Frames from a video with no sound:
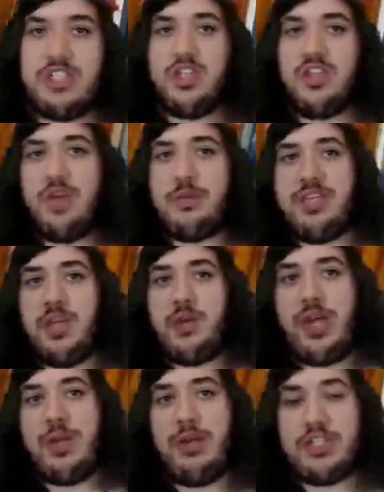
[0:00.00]
So they receive a
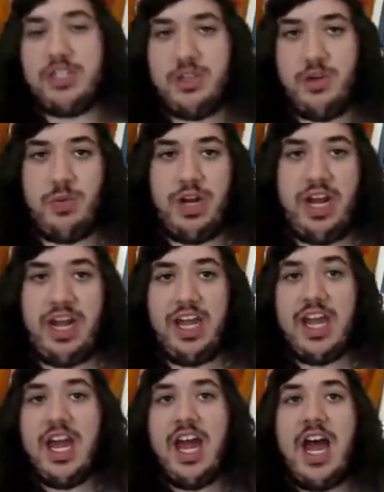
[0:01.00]
Quake Punch, doing
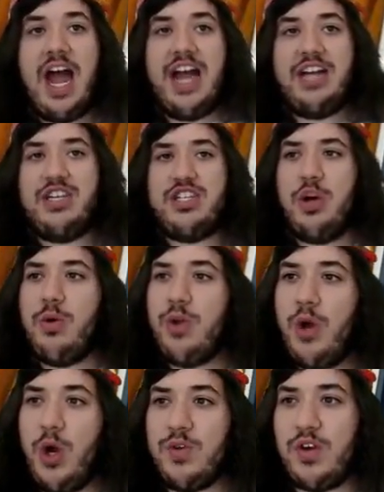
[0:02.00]
180. I just don't
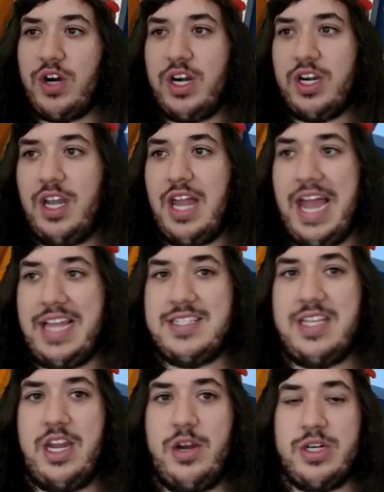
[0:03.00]
know if our
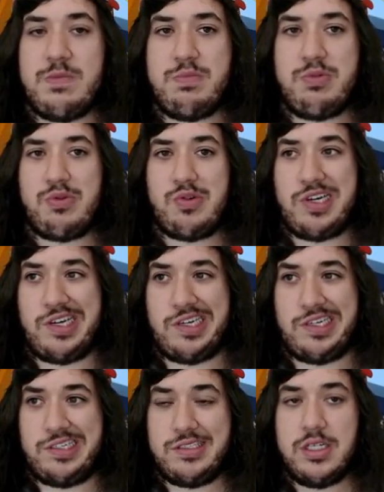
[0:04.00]
Lysandre is
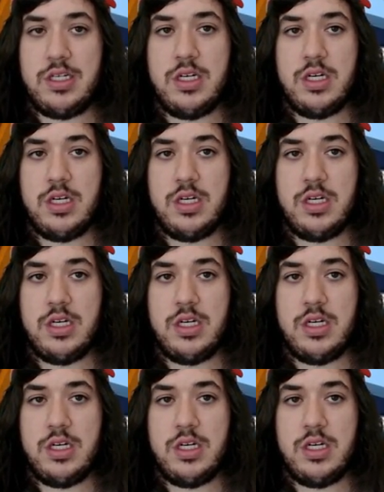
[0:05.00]
prized.